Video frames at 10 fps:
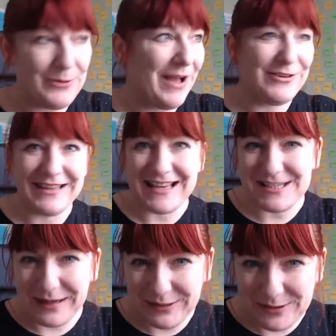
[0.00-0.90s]
I've got the
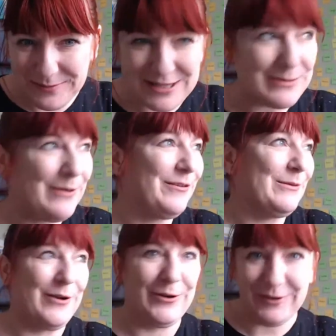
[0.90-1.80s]
Gasman coming as well. I
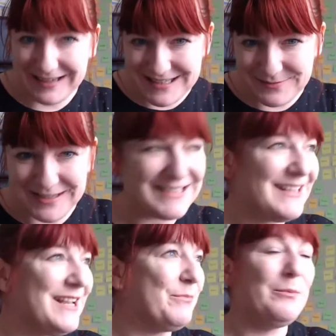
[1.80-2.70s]
think we've all got Gasman today,